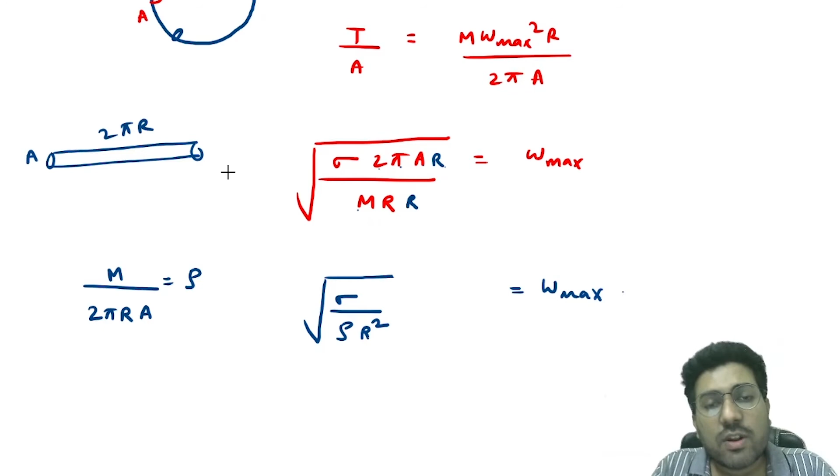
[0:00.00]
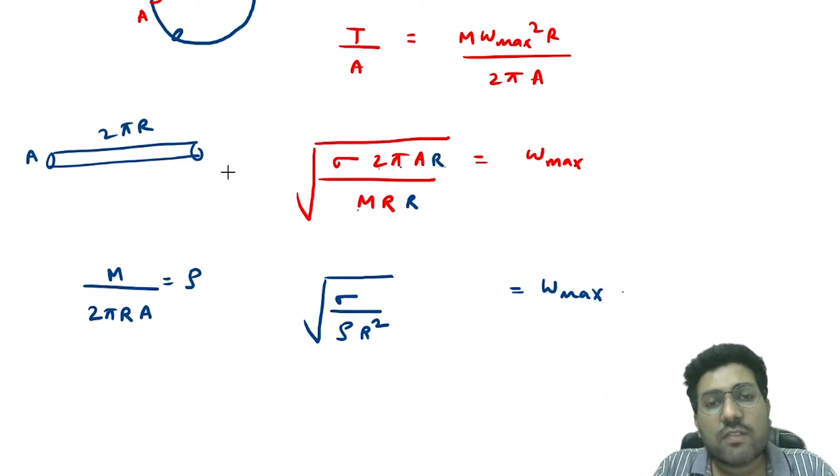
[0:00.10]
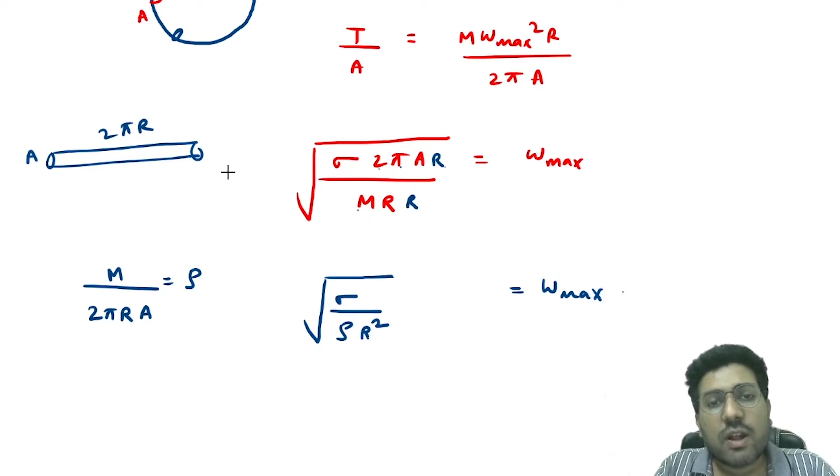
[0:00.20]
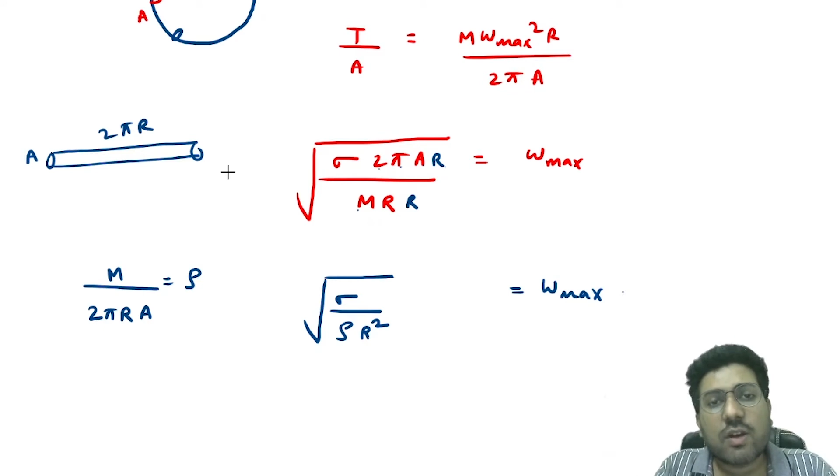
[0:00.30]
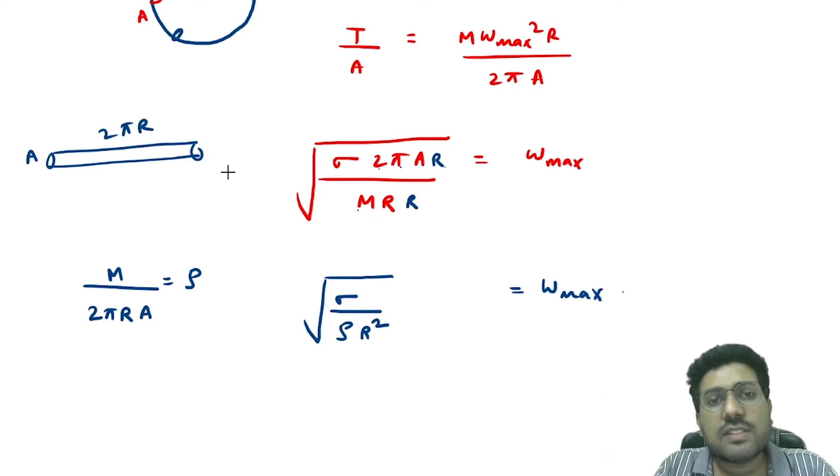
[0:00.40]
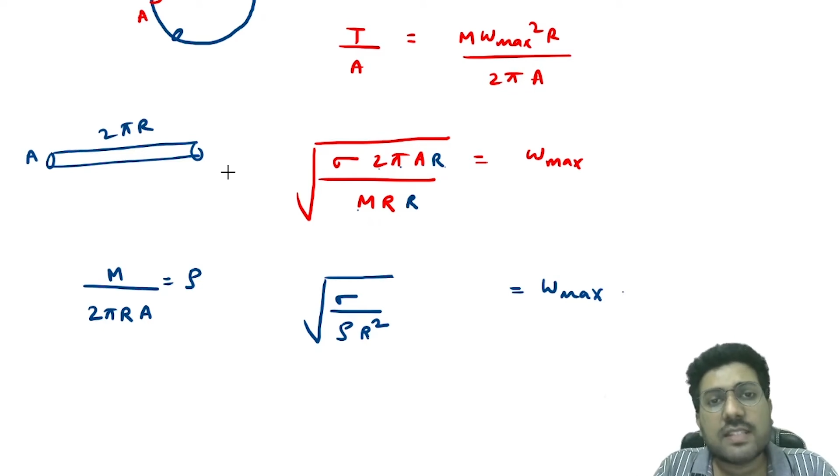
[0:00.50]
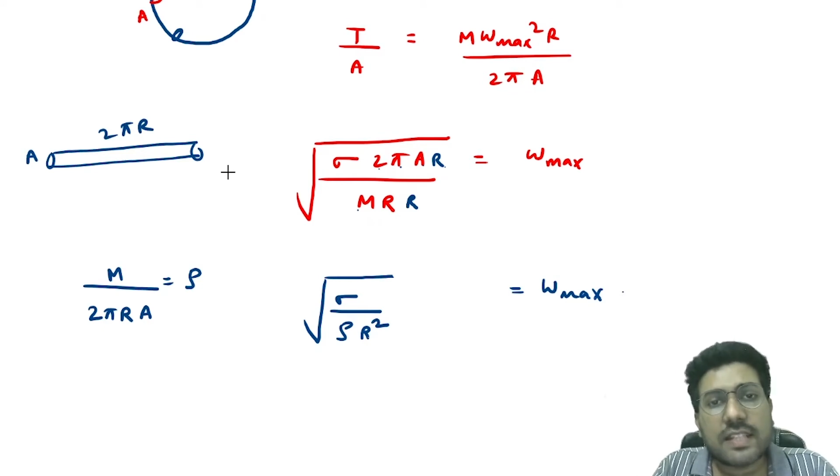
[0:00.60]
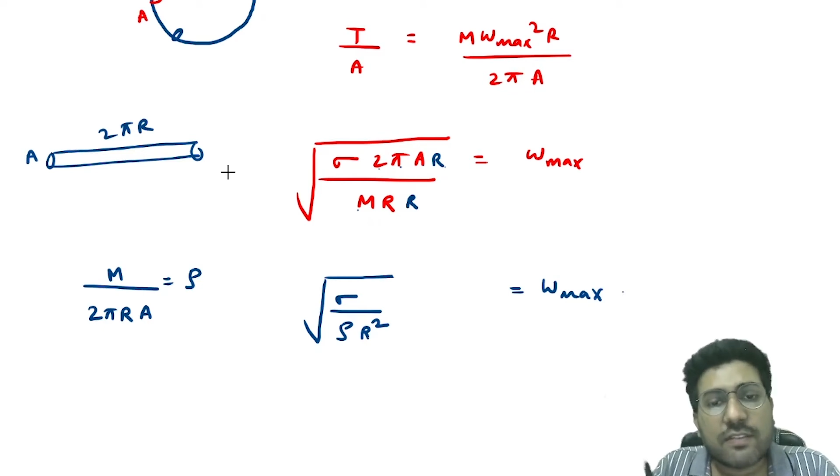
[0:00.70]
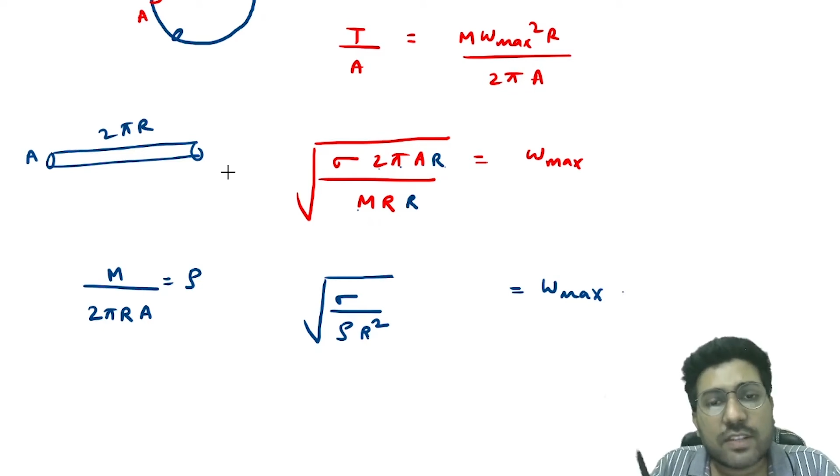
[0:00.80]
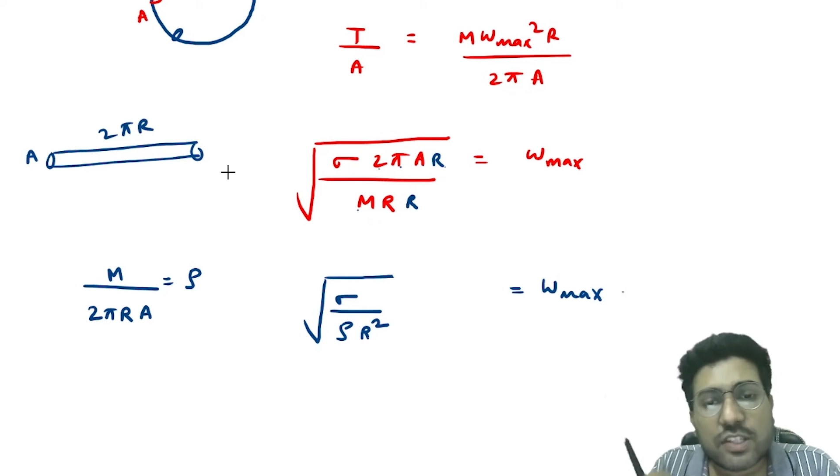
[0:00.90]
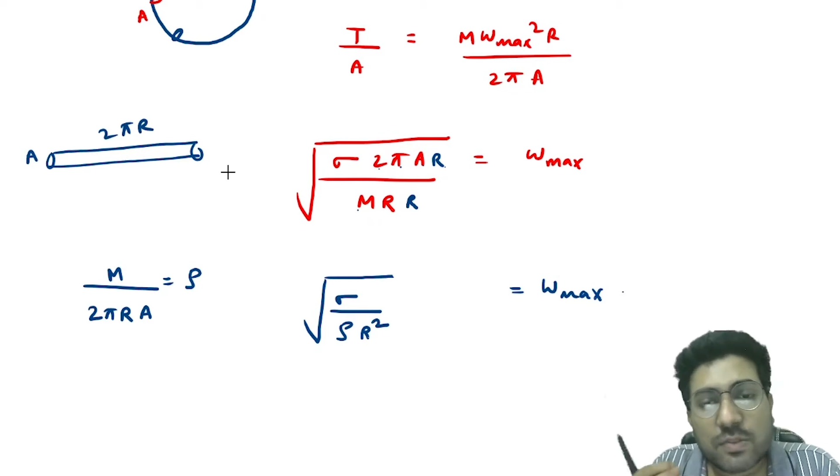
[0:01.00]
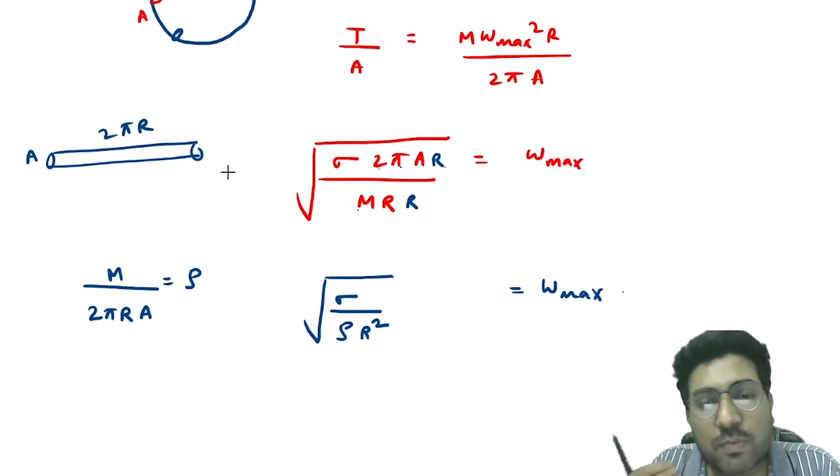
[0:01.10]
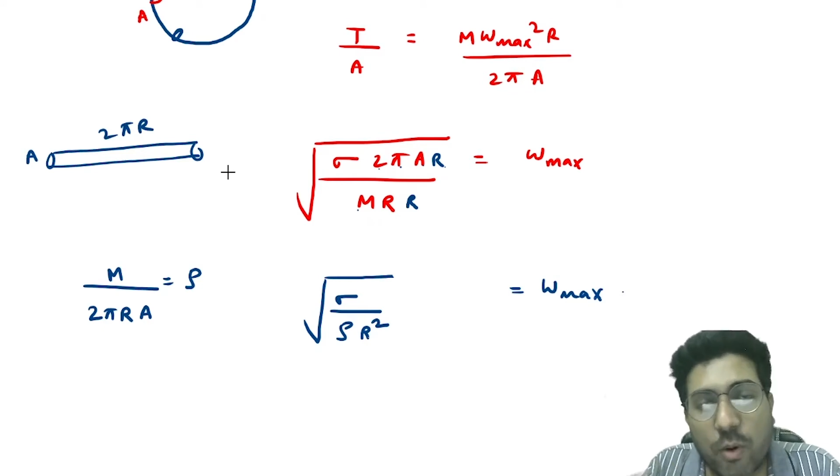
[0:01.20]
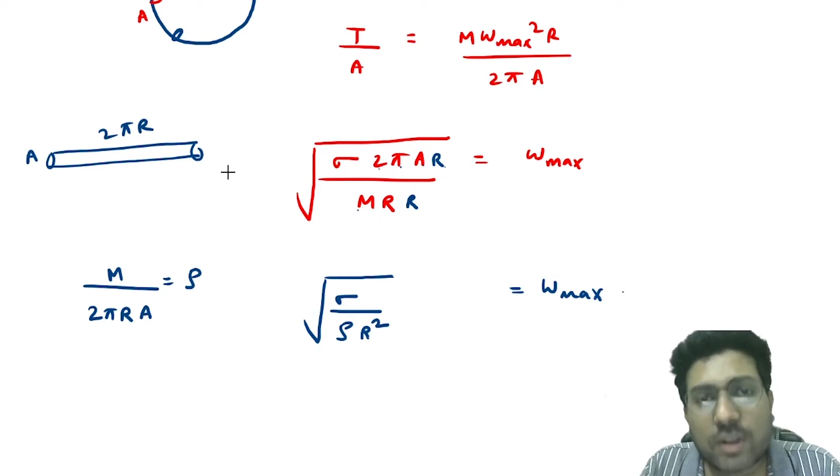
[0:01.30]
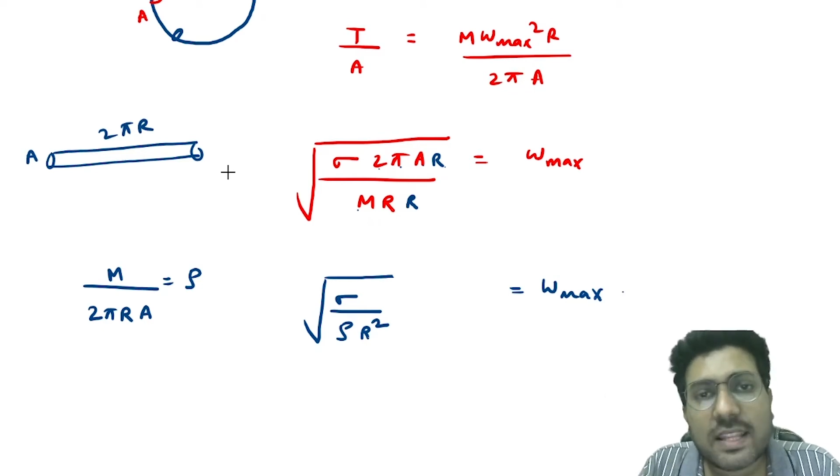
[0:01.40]
velocity which is
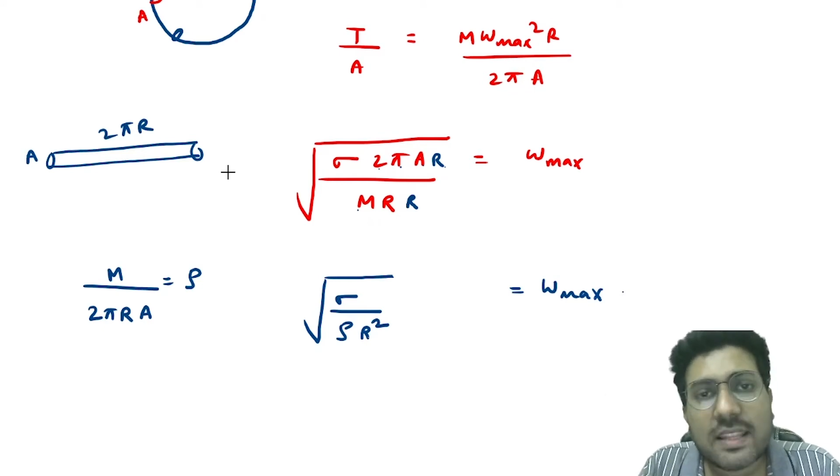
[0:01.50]
more than